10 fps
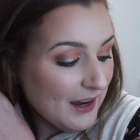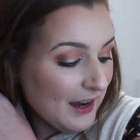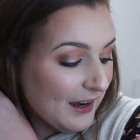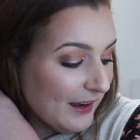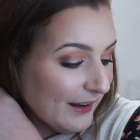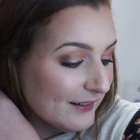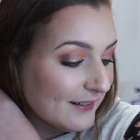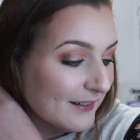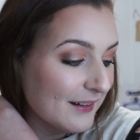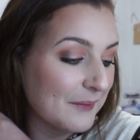
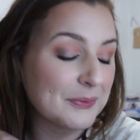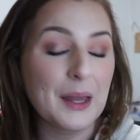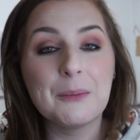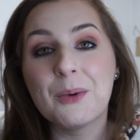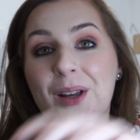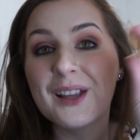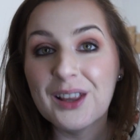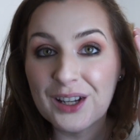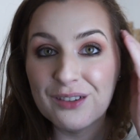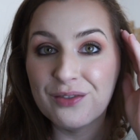And I'm really
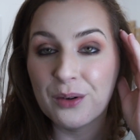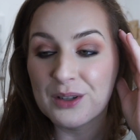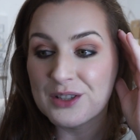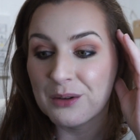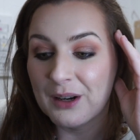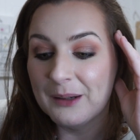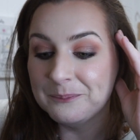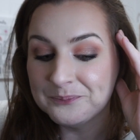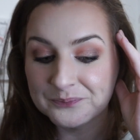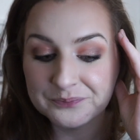looking forward to it.
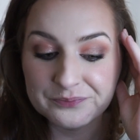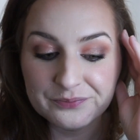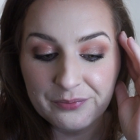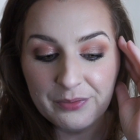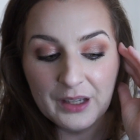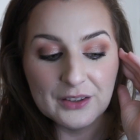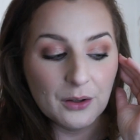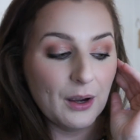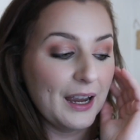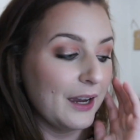So